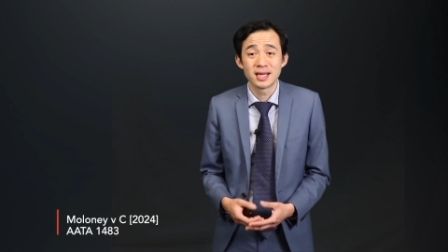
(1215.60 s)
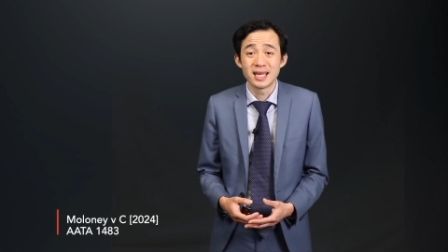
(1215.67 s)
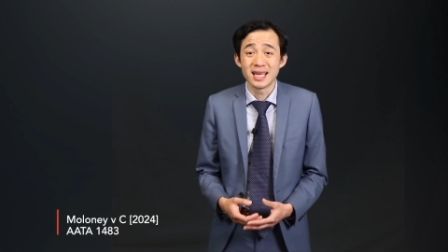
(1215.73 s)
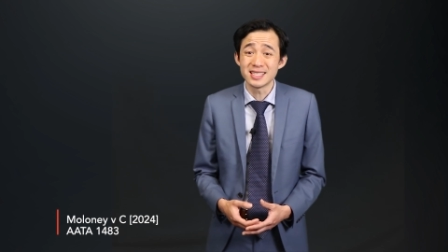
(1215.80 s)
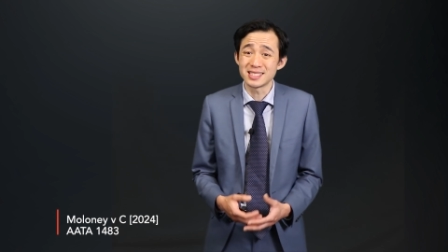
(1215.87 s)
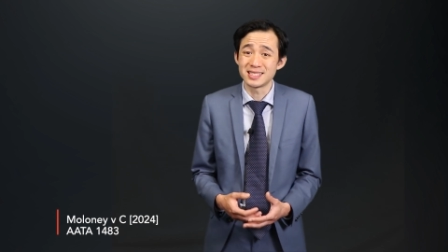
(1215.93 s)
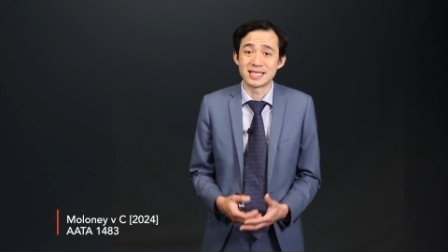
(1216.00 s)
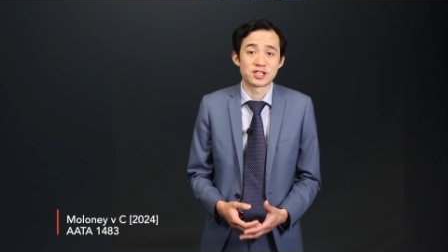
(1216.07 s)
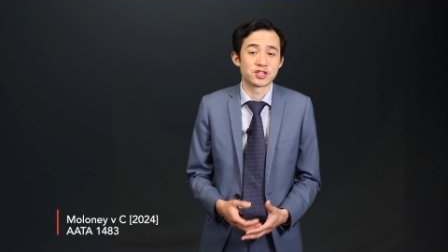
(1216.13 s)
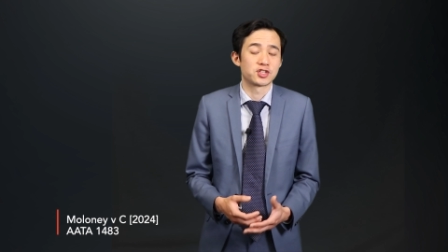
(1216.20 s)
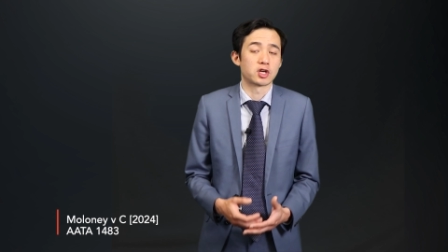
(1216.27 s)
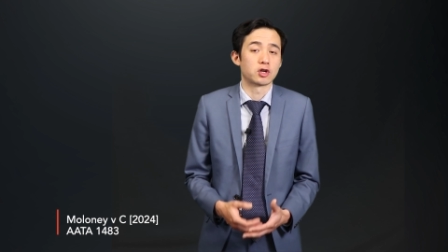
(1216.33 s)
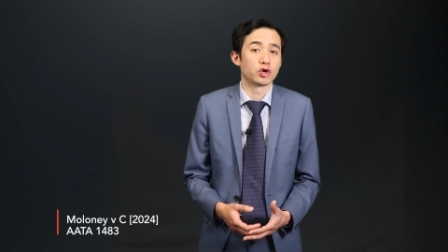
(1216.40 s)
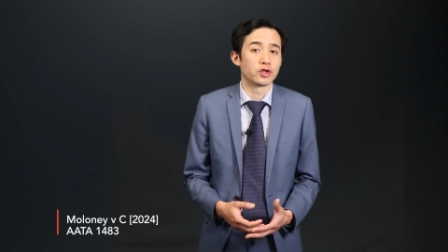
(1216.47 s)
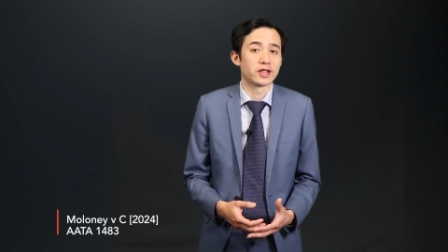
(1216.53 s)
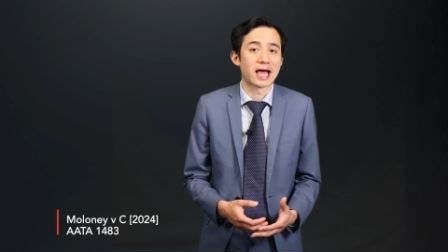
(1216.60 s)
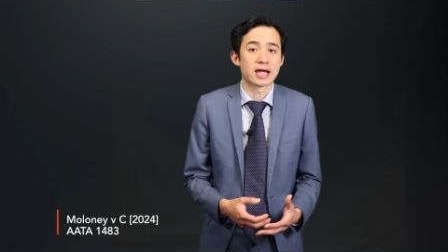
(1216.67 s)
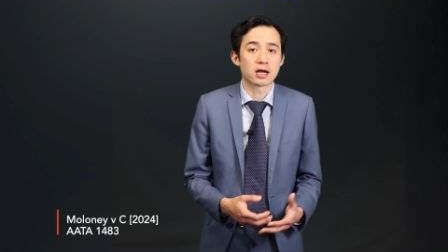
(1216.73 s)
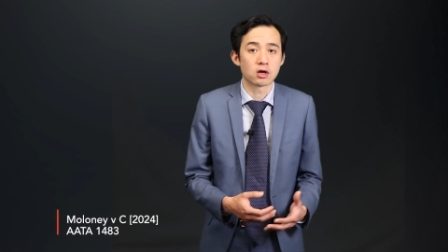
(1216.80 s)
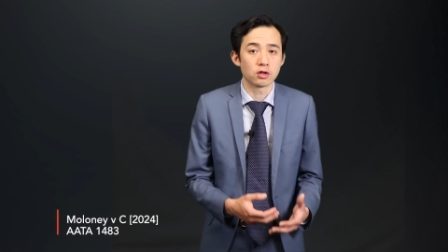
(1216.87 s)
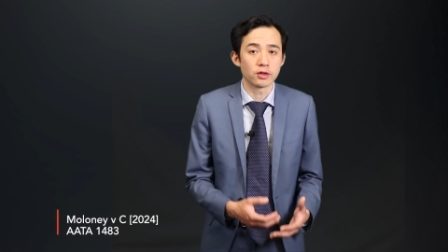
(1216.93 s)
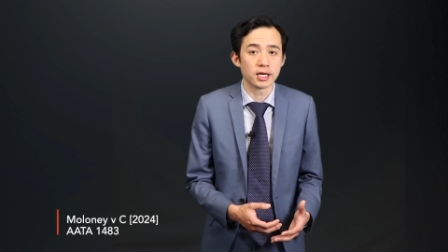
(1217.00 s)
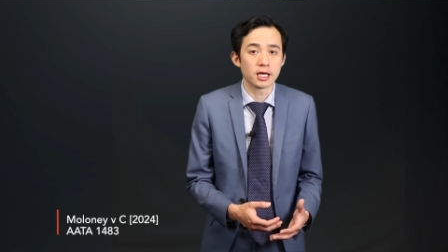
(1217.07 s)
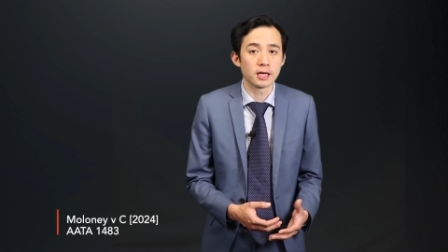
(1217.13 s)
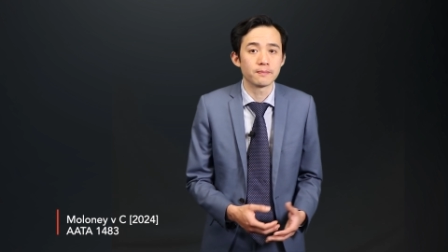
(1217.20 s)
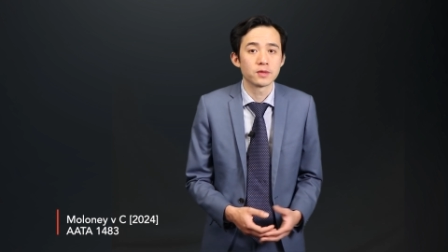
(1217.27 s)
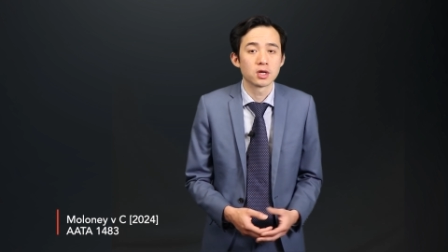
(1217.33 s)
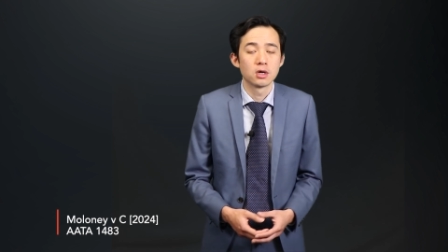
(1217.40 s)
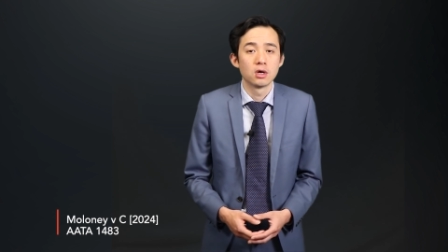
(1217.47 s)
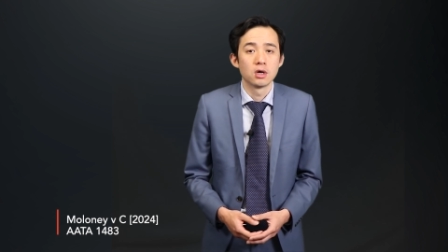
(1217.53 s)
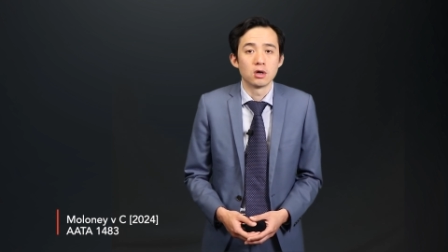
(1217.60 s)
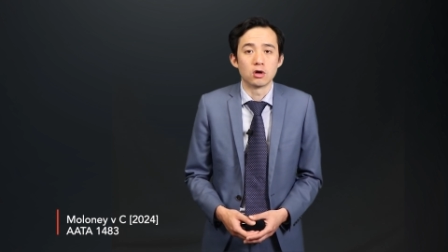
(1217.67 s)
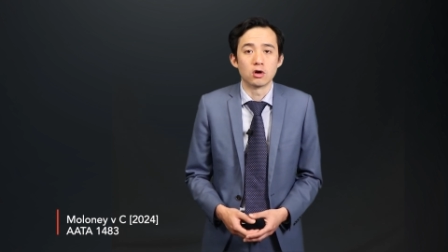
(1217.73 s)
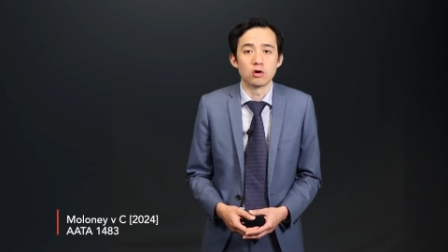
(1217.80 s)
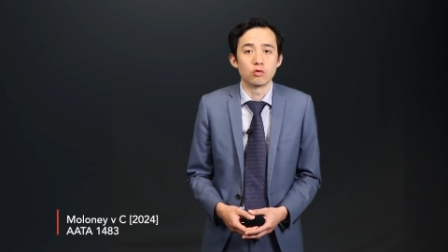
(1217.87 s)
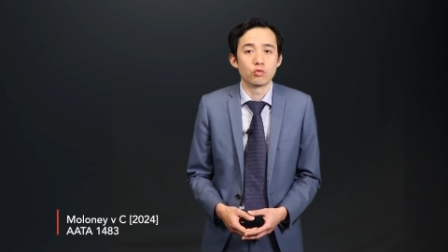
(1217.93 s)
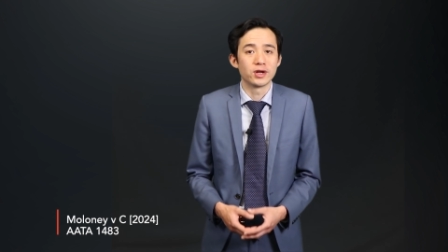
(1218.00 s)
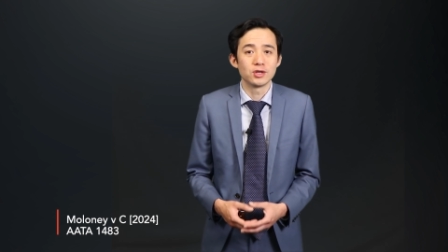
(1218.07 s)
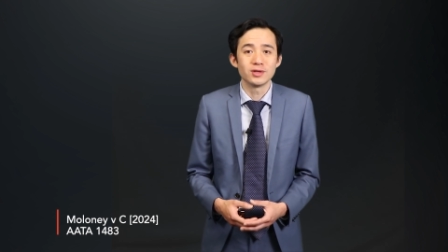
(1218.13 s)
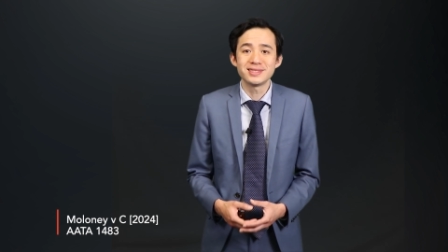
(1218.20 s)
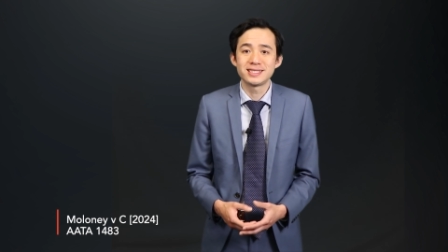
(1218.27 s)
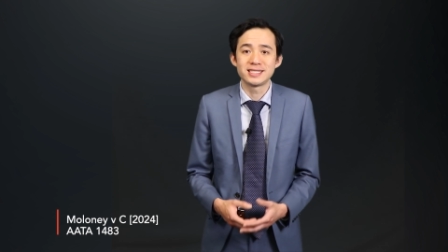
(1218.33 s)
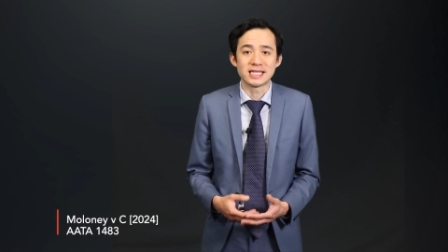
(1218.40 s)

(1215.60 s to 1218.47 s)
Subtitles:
isn't necessarily that clear, or when you're